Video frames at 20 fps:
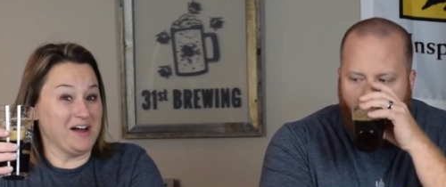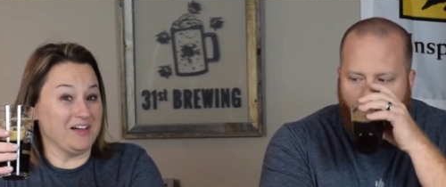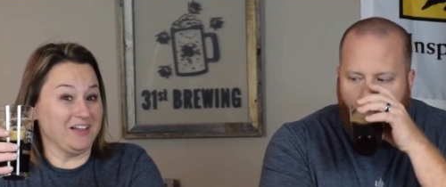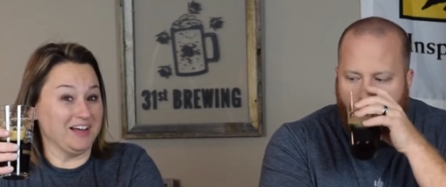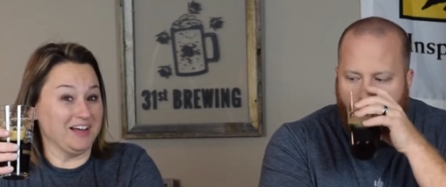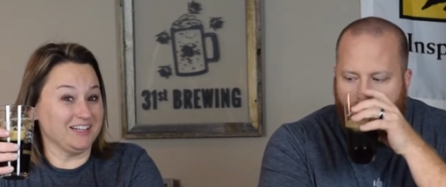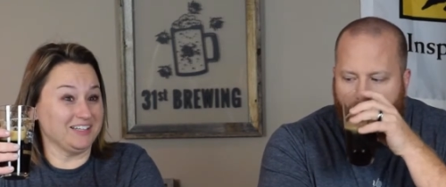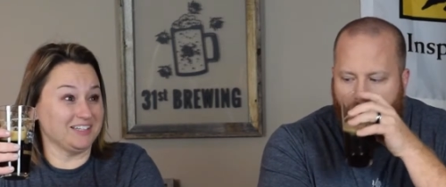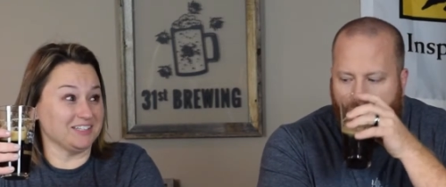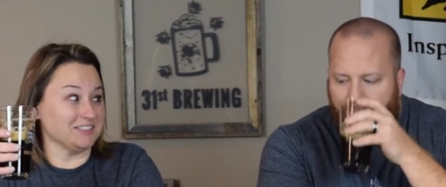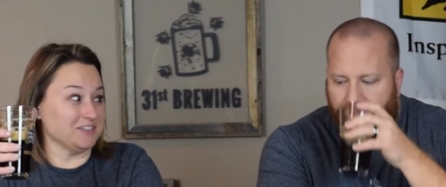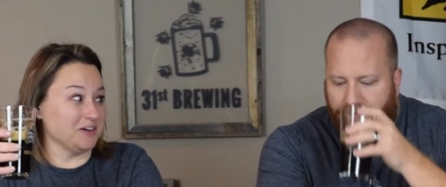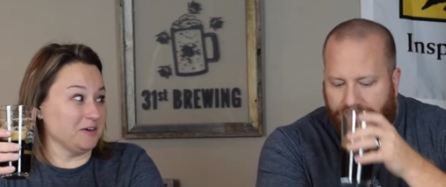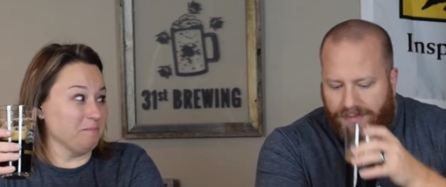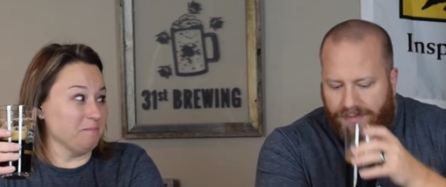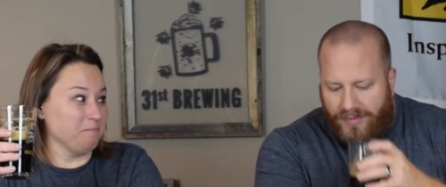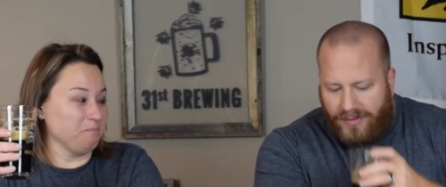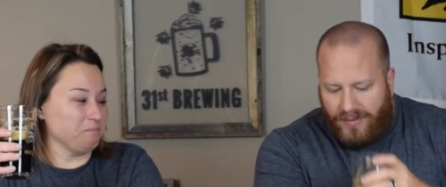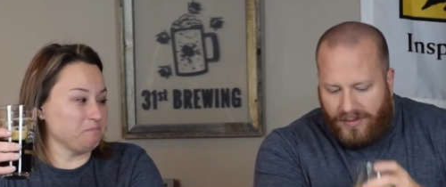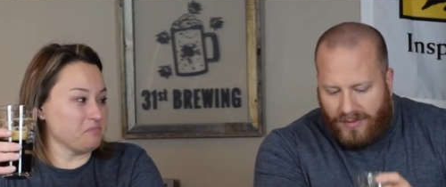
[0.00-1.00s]
Speaker 1: I like this one.
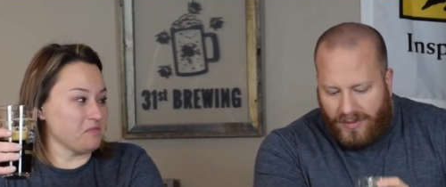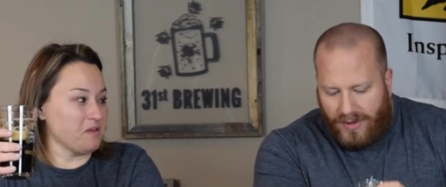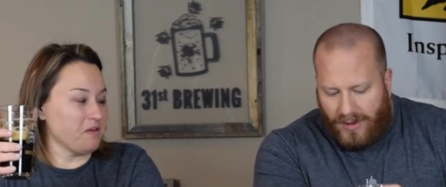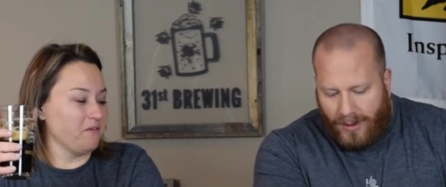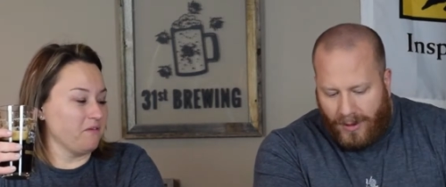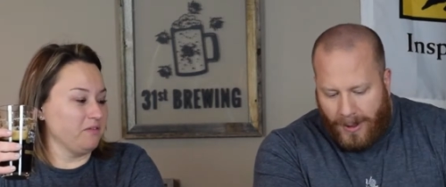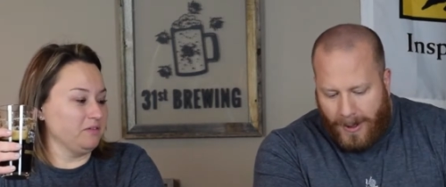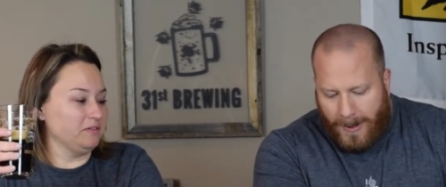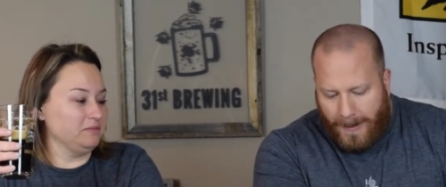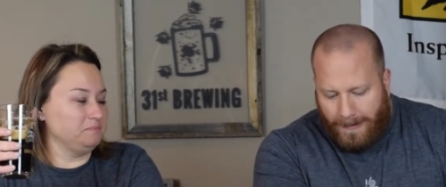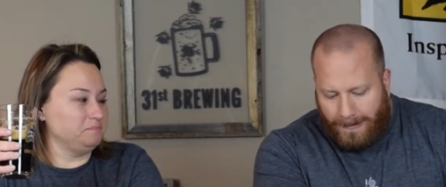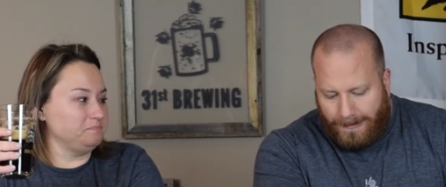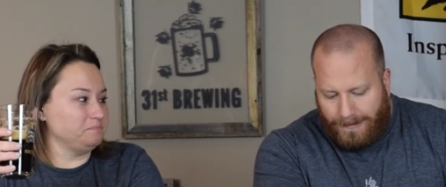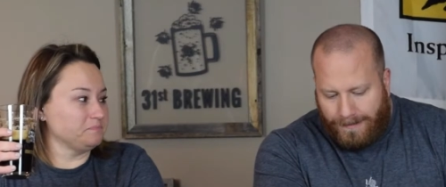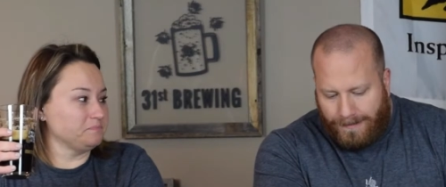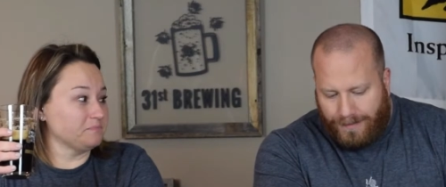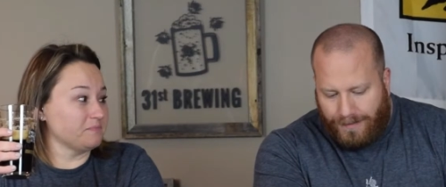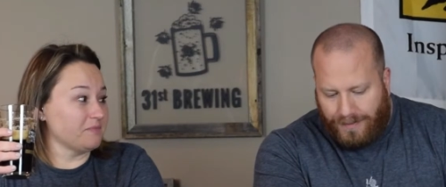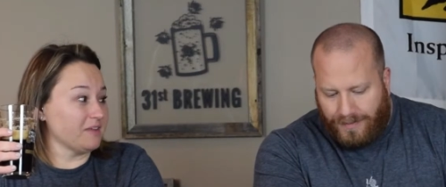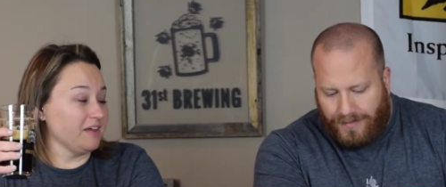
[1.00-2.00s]

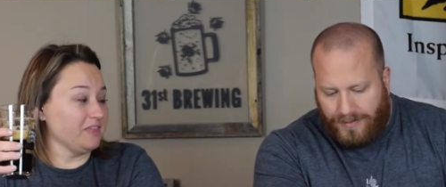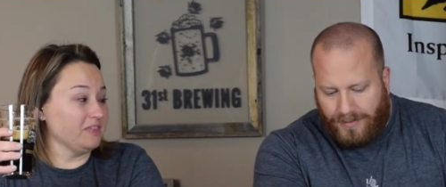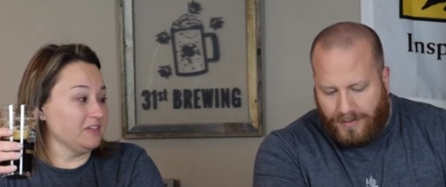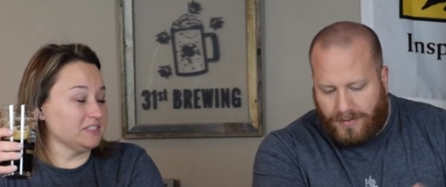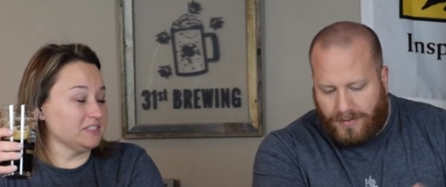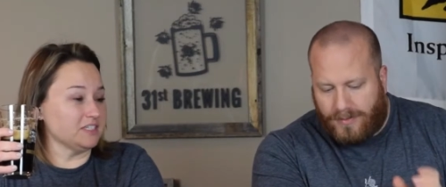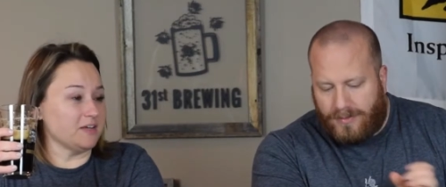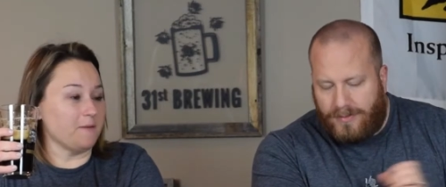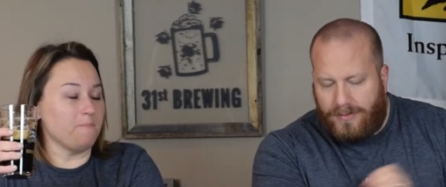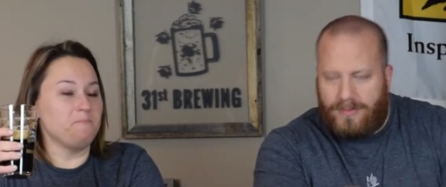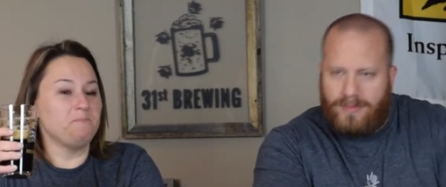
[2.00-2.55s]
This is